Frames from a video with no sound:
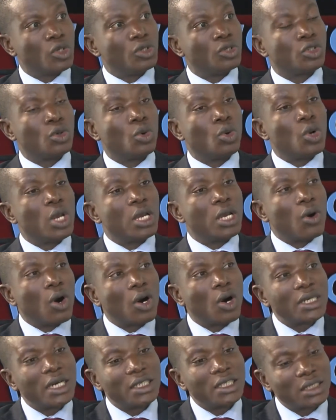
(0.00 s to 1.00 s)
So
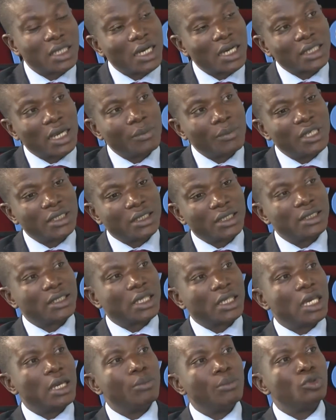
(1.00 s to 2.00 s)
under the tax amnesty
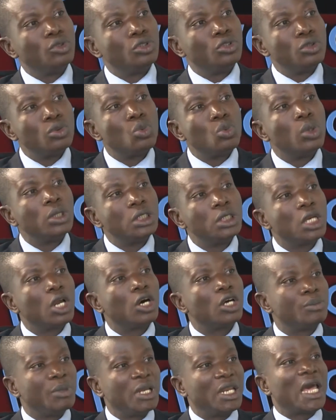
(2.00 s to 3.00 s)
scheme, you will
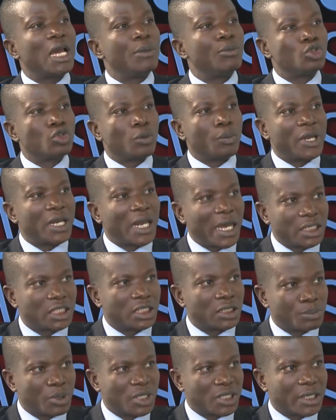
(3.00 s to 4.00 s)
not be liable to pay
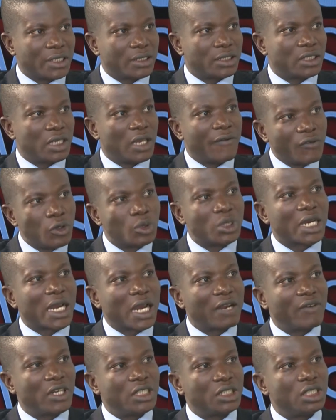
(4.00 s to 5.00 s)
19% if you take
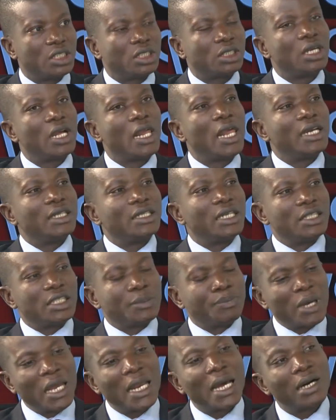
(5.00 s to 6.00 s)
advantage. Okay.
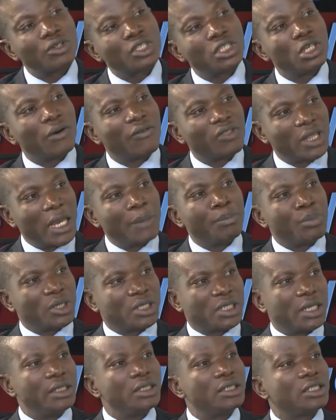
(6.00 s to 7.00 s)
There's penalty of
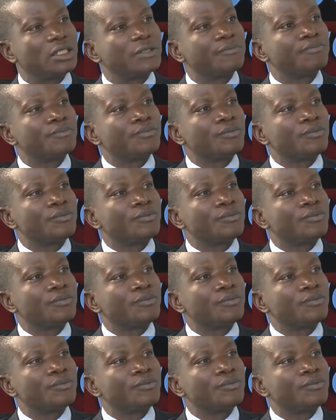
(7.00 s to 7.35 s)
10%